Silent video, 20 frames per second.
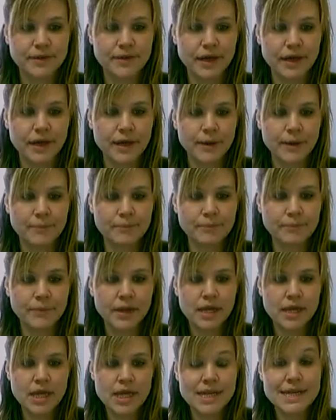
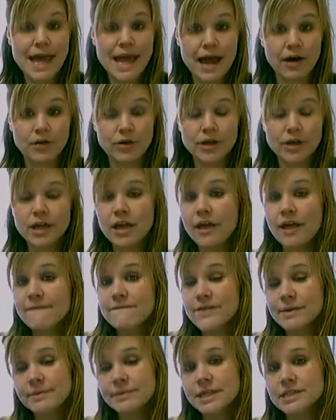Now,
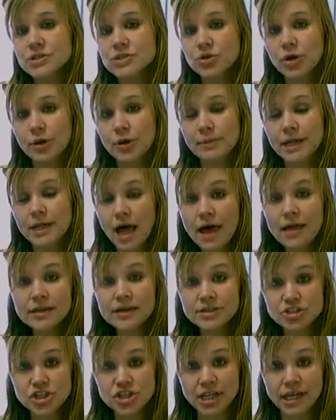feminist
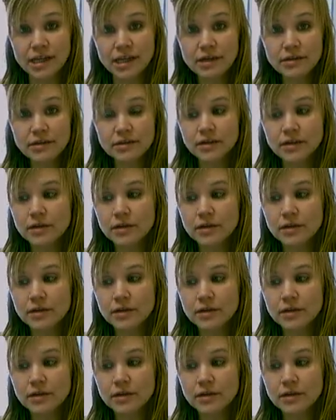criminology